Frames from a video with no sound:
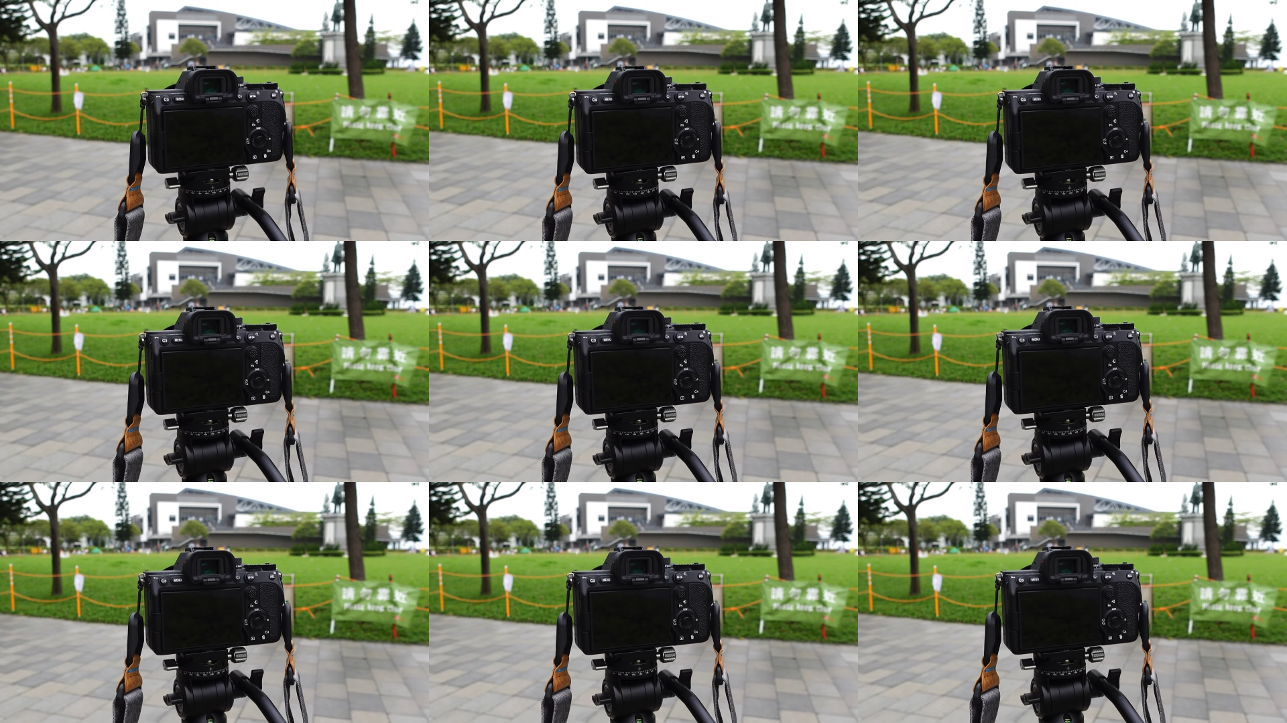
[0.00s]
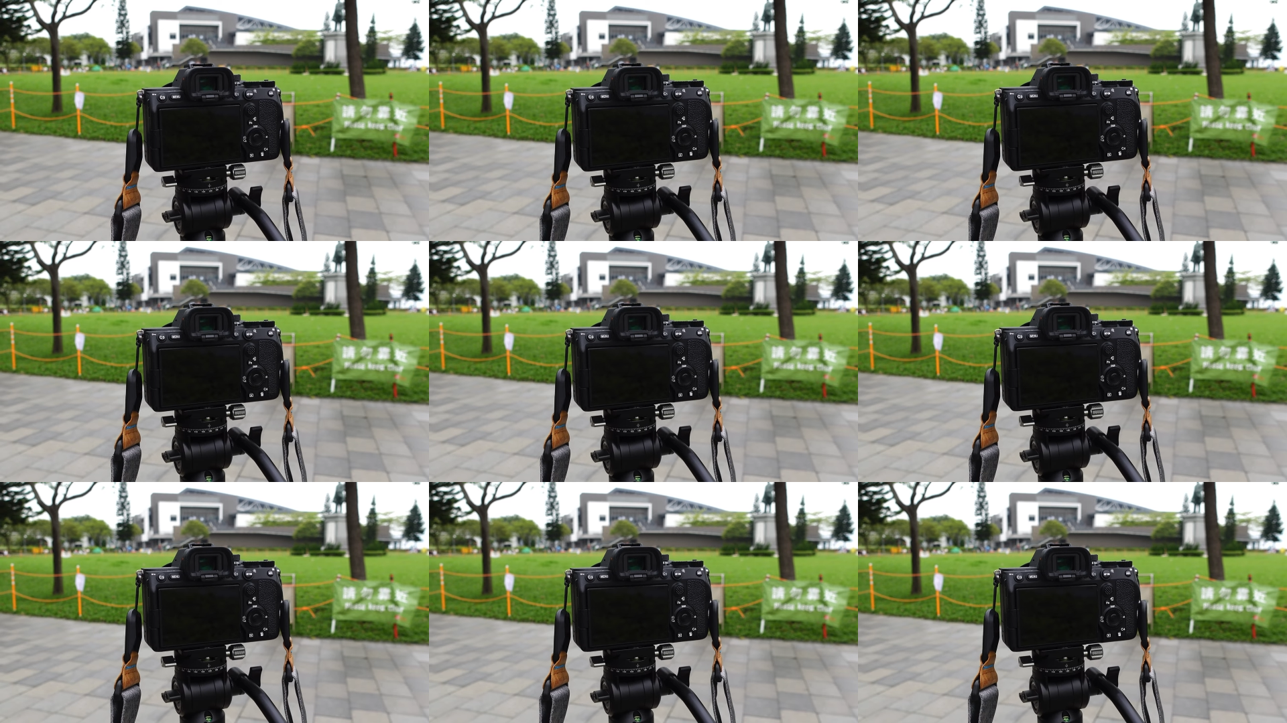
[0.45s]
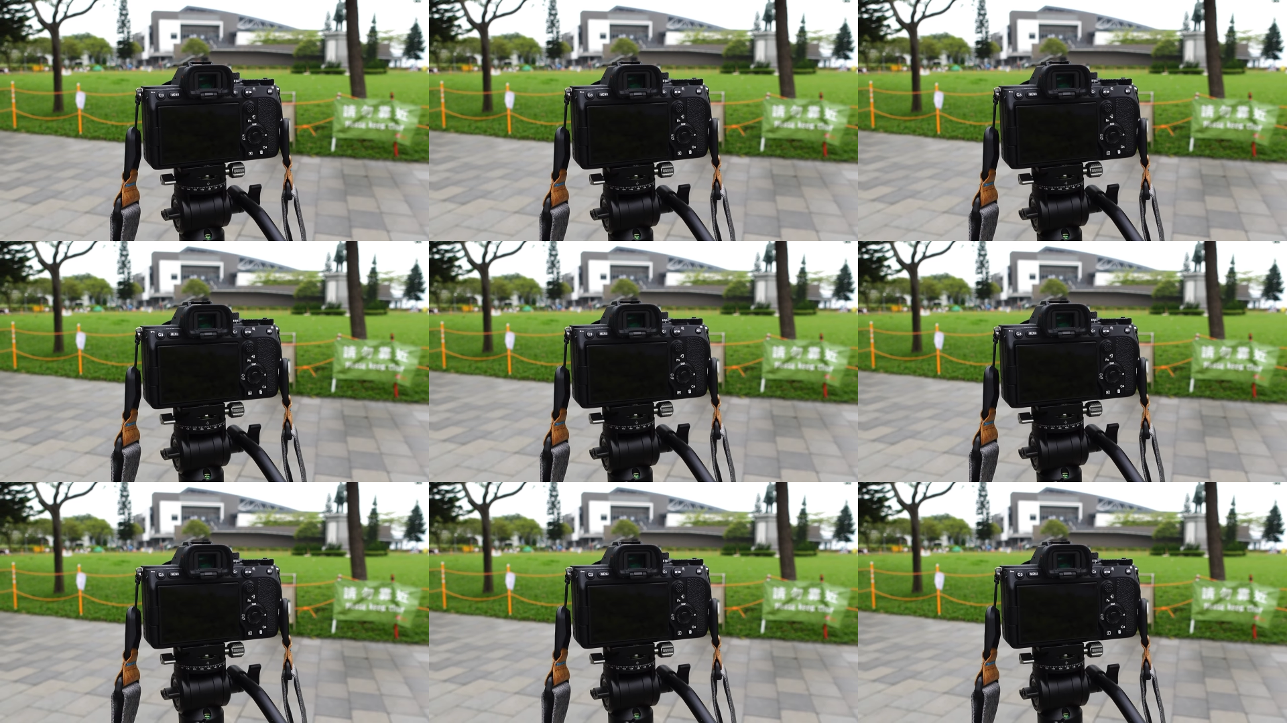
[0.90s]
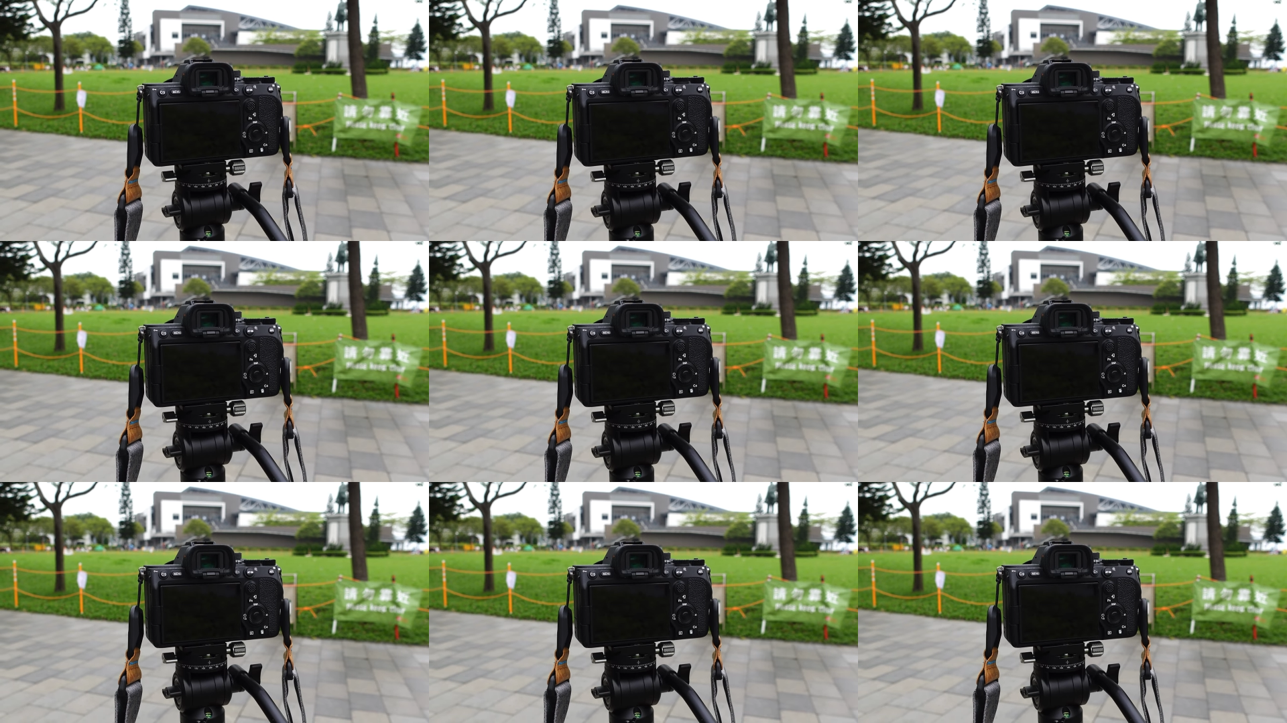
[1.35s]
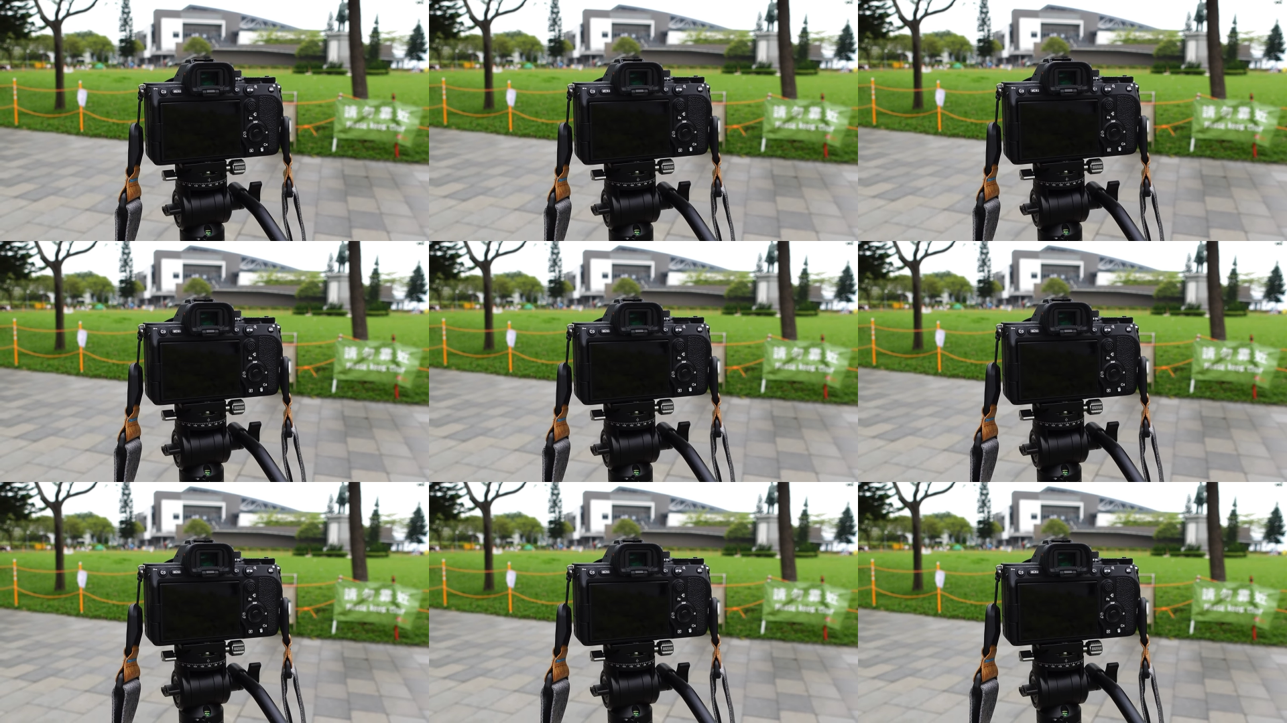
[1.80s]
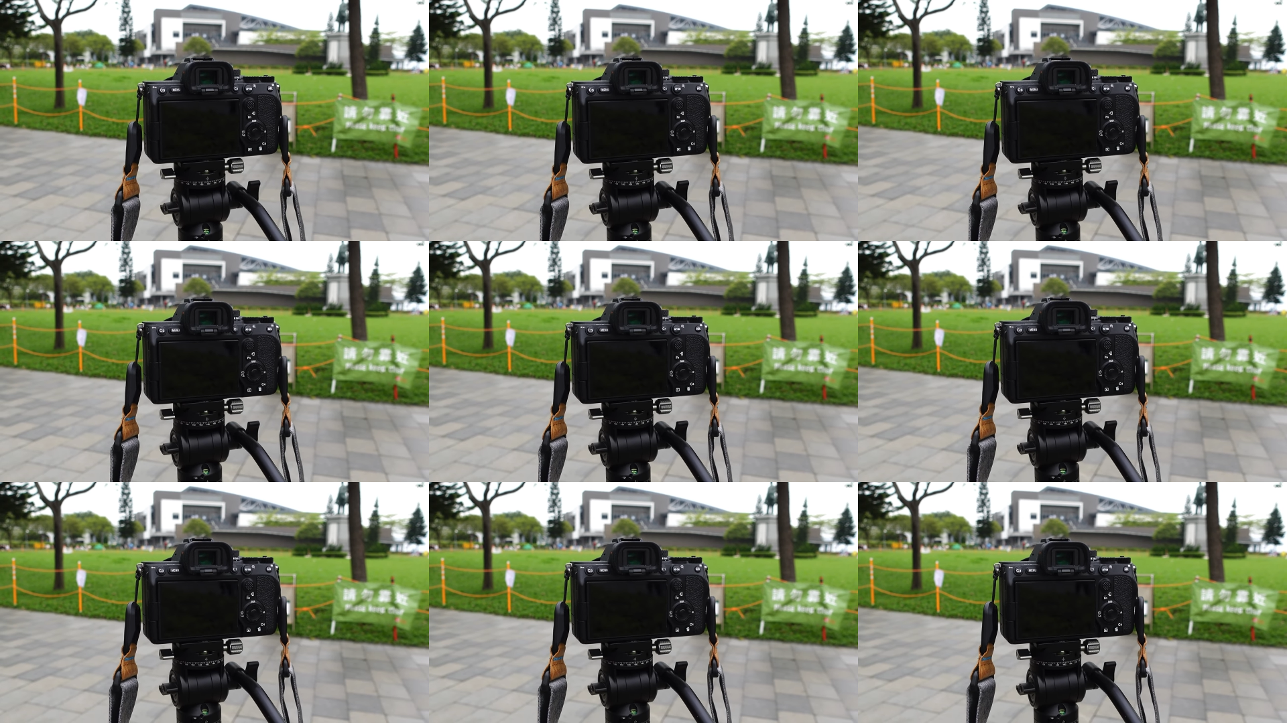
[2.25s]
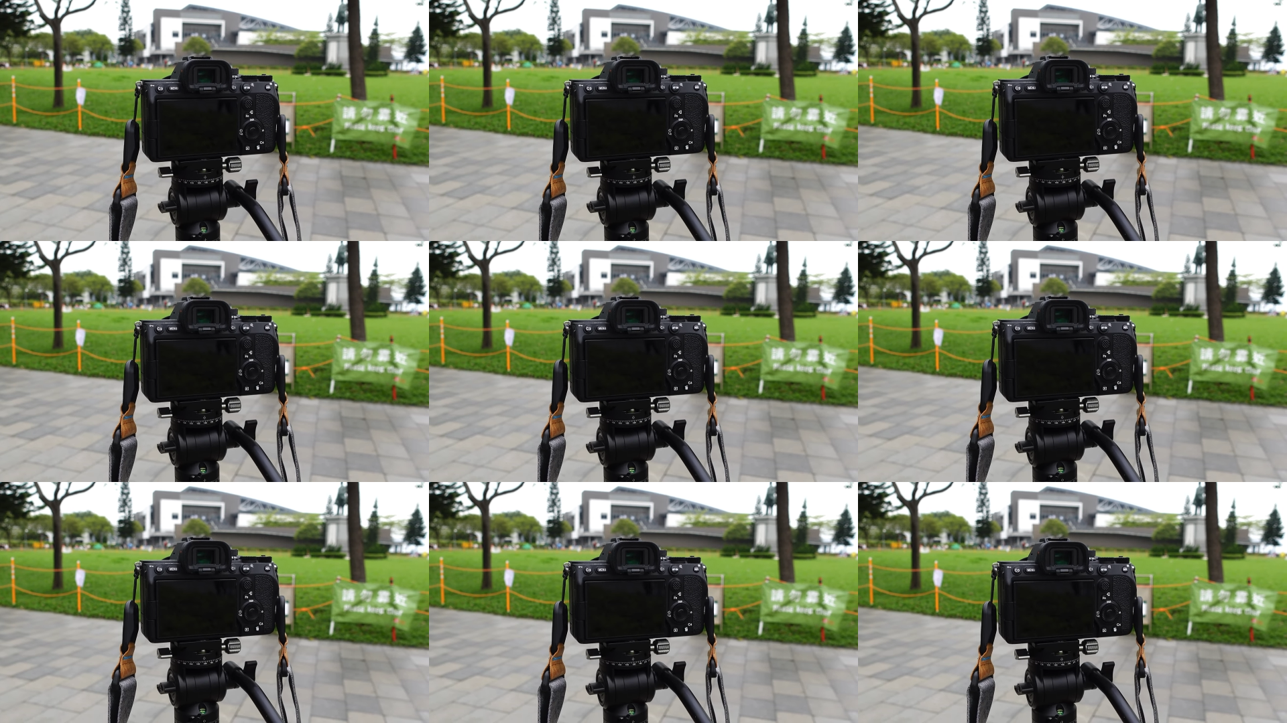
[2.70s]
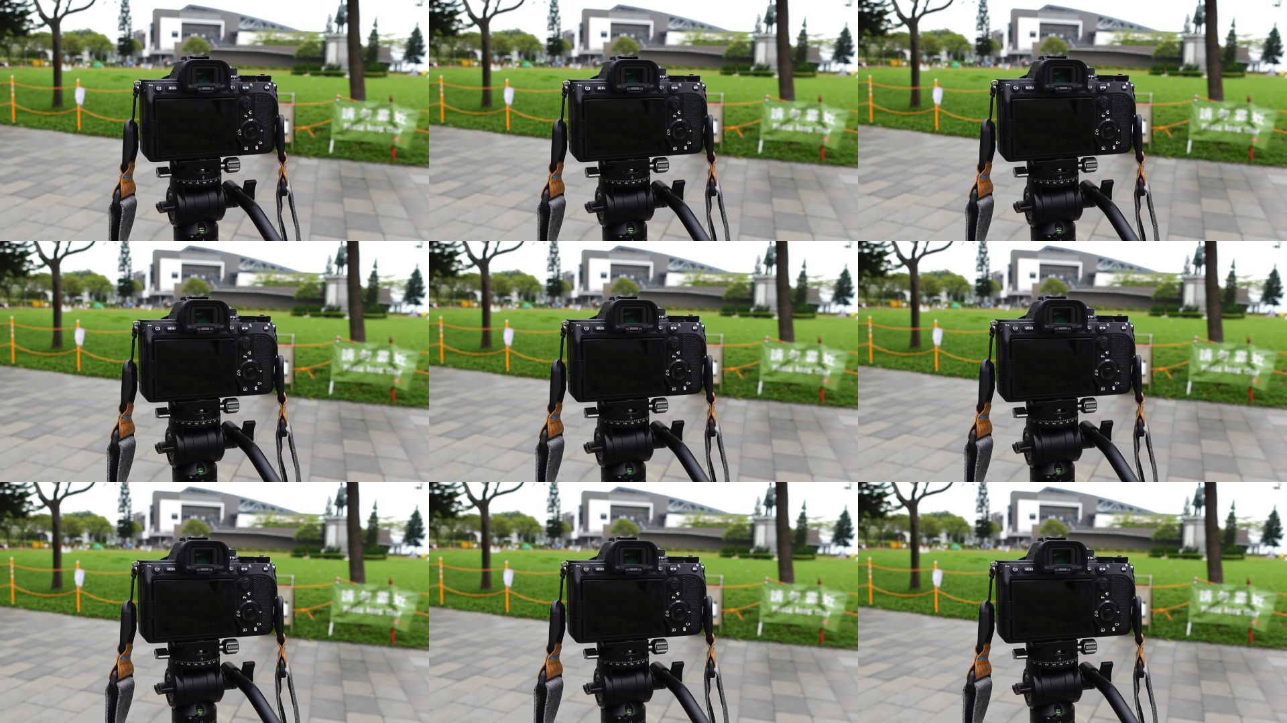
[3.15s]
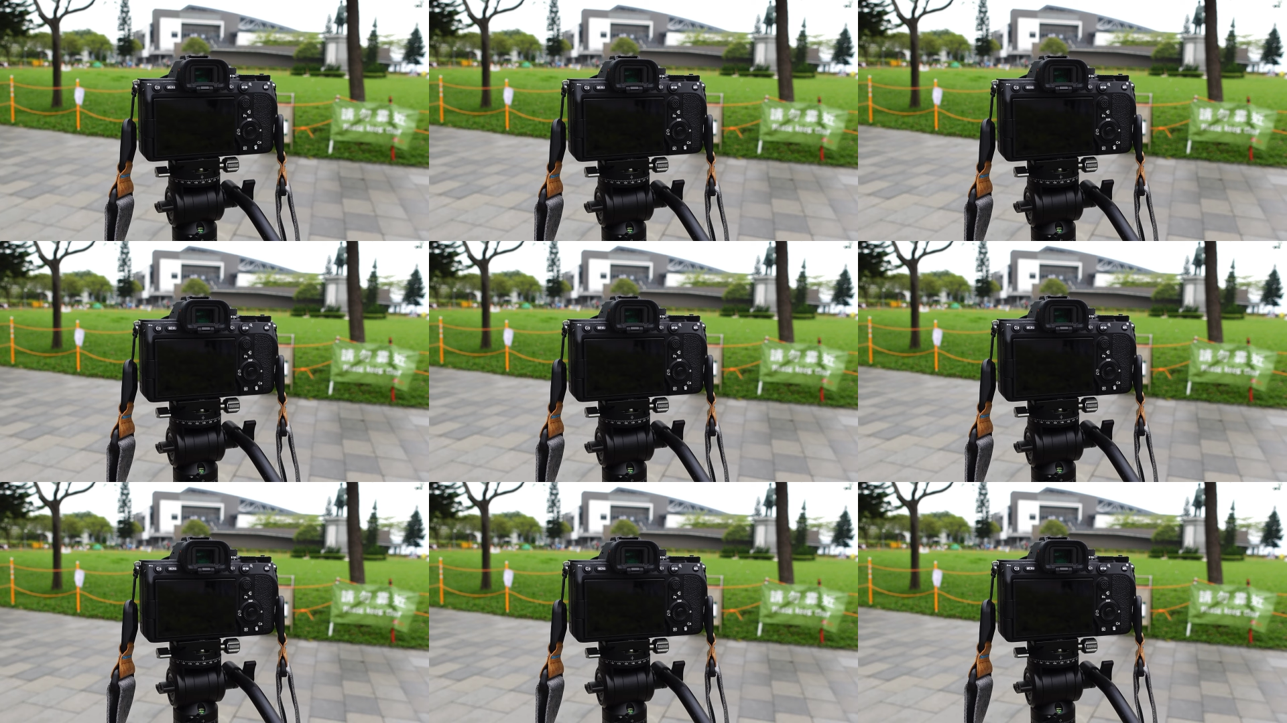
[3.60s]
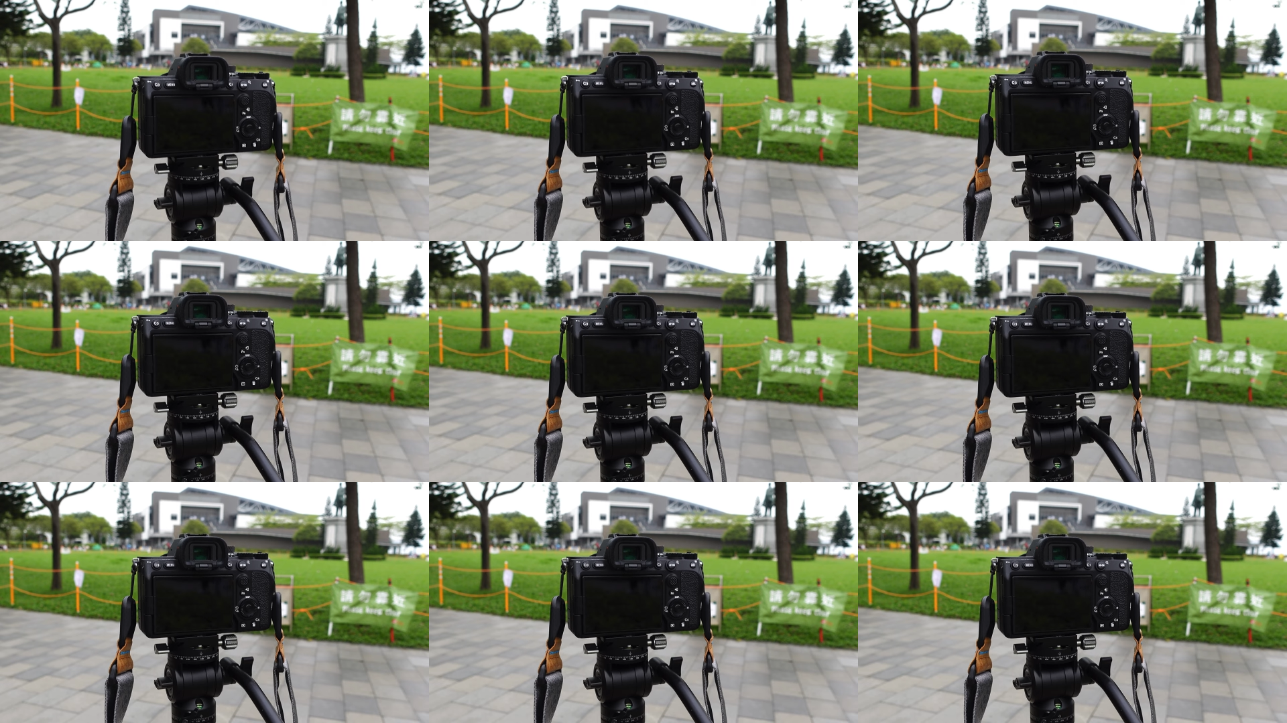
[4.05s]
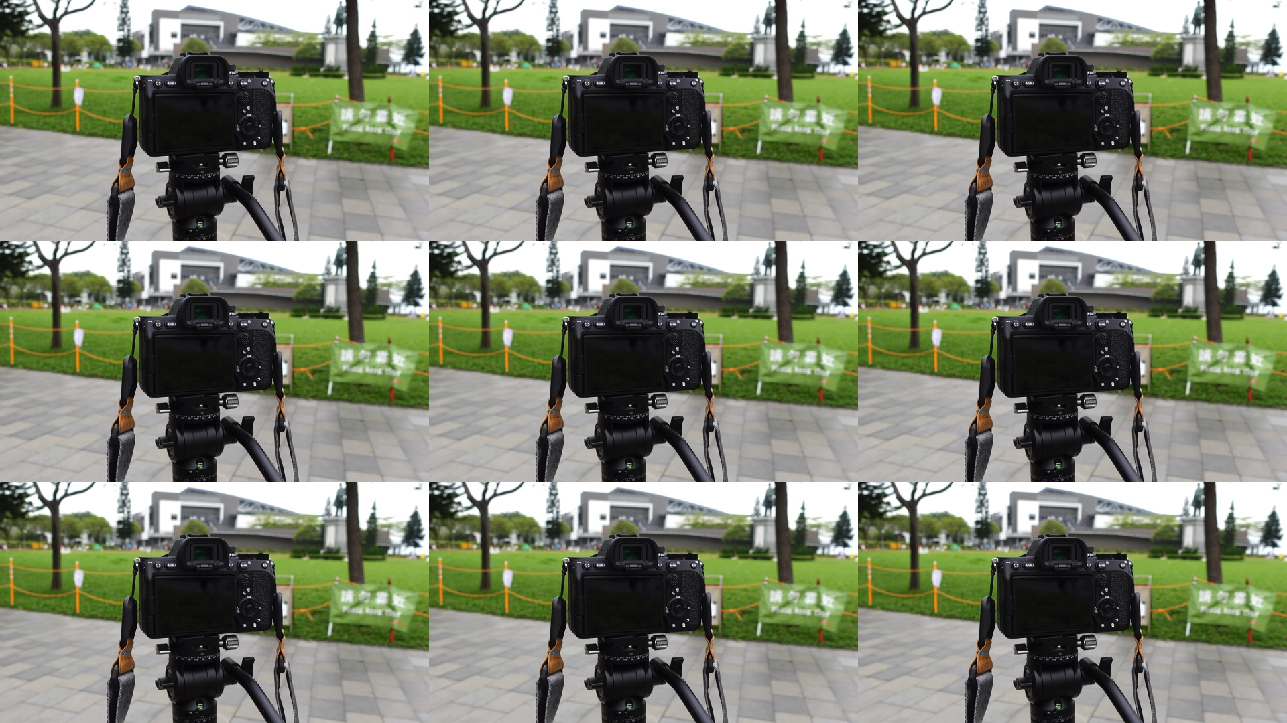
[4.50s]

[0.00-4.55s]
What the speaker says: [unreadable: no face in view]